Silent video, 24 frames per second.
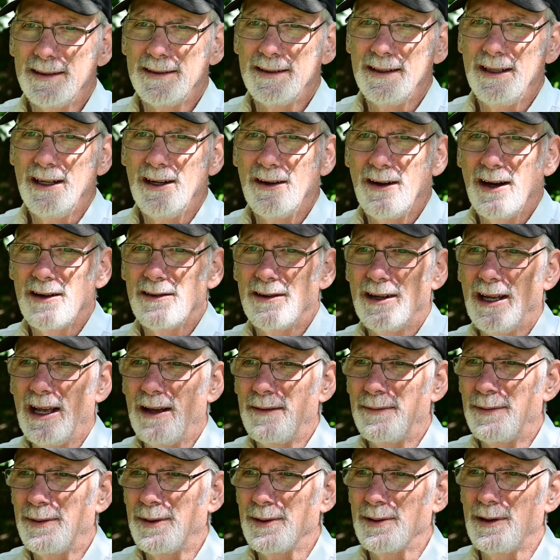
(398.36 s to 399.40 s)
I don't
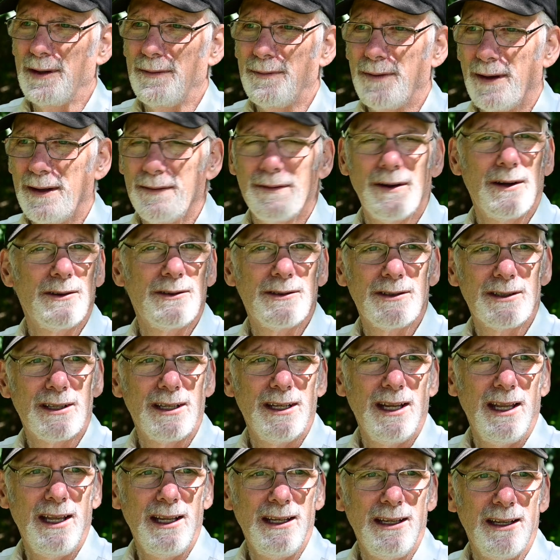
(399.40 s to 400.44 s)
have 3,500
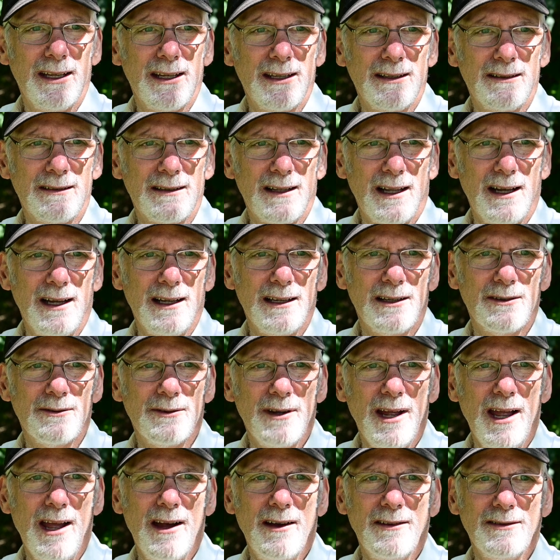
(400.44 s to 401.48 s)
Canadian lying
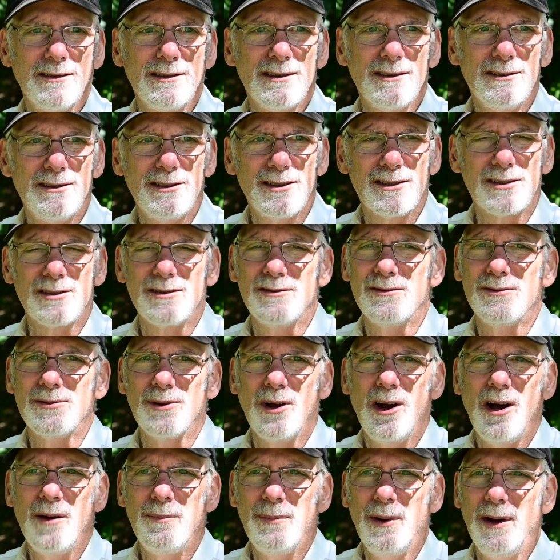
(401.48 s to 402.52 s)
around to just
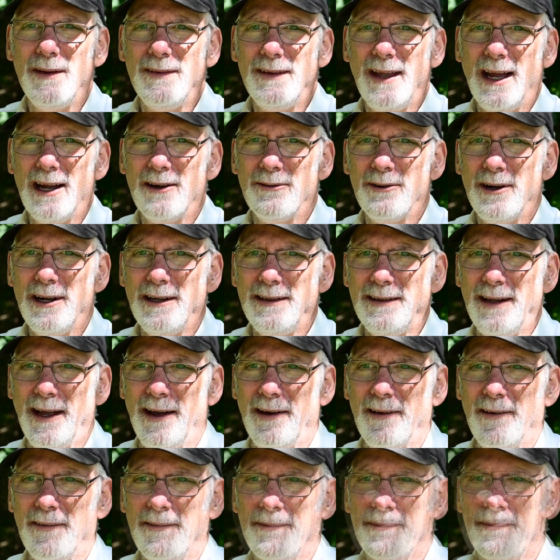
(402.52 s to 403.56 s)
drop on that right now.
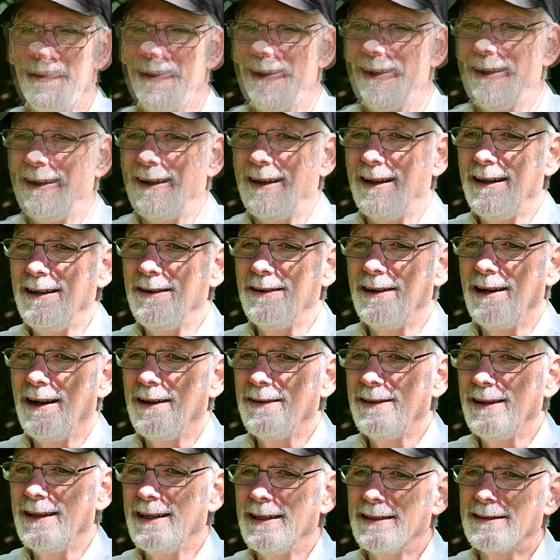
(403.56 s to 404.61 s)
Anyway, I
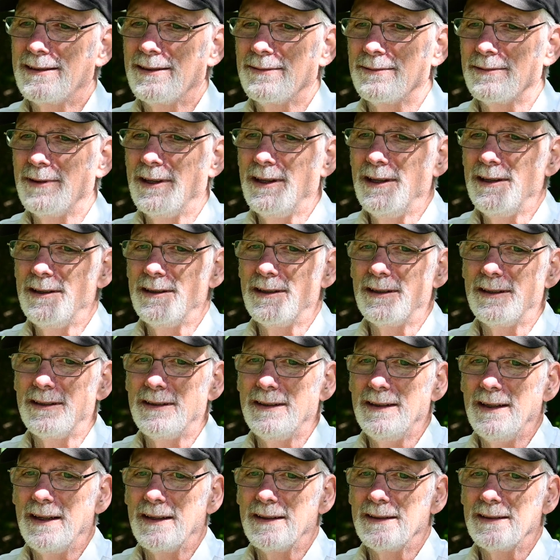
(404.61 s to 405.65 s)
think it's a really
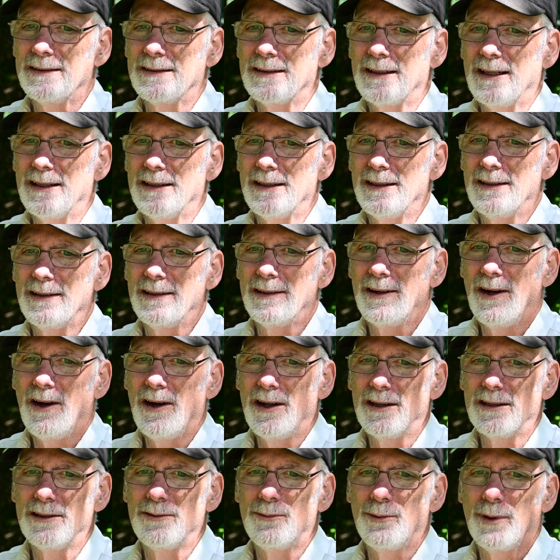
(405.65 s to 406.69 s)
good
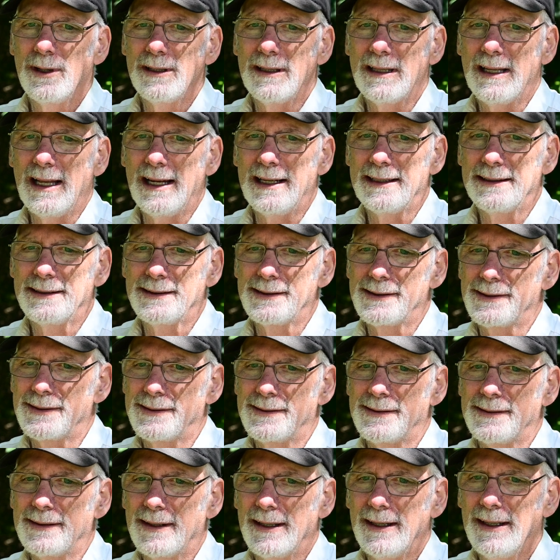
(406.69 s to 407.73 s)
all-in-one
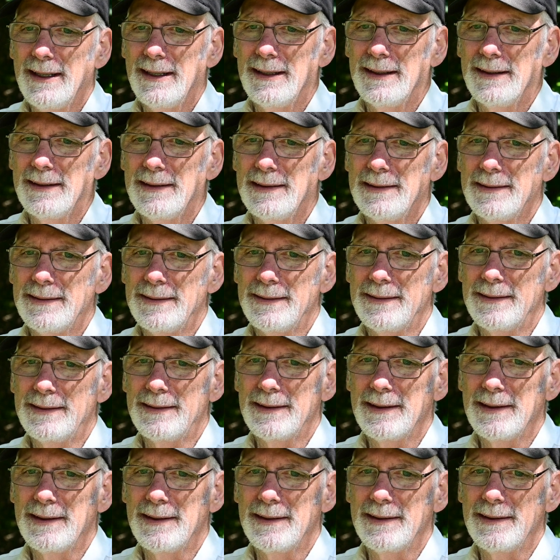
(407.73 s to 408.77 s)
lens, and
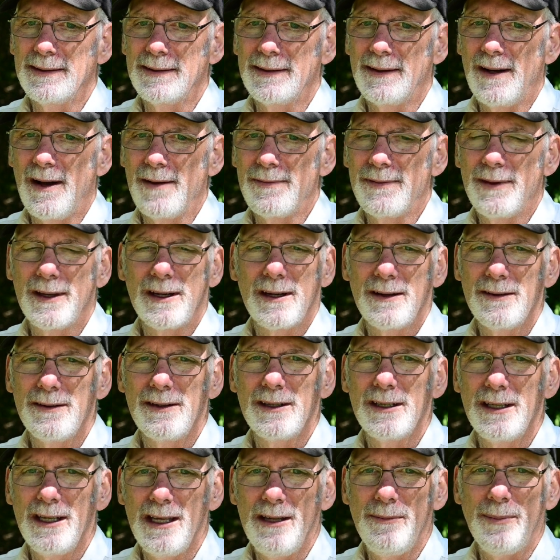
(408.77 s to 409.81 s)
I think I'm
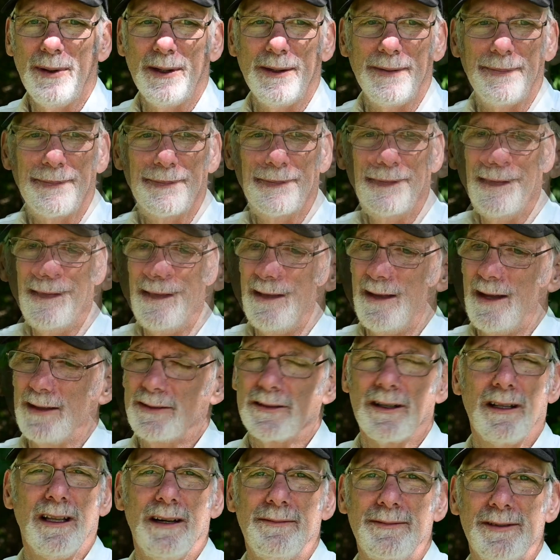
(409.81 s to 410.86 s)
going to keep it.
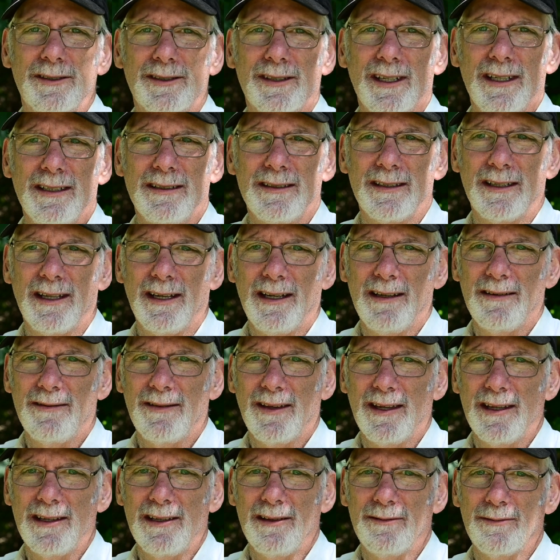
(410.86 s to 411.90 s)
That's all I have to say today.
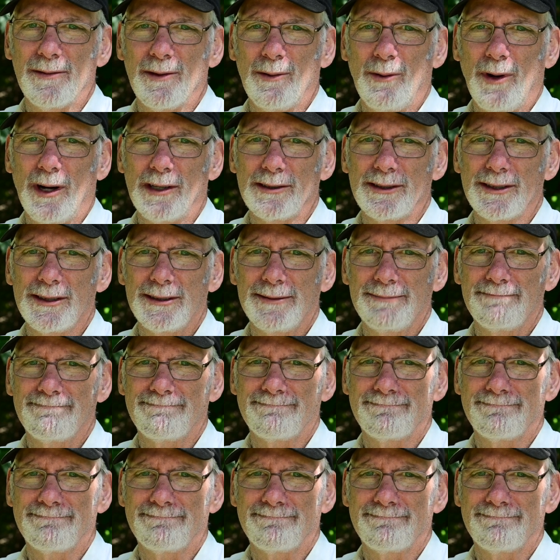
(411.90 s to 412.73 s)
Thank you for watching.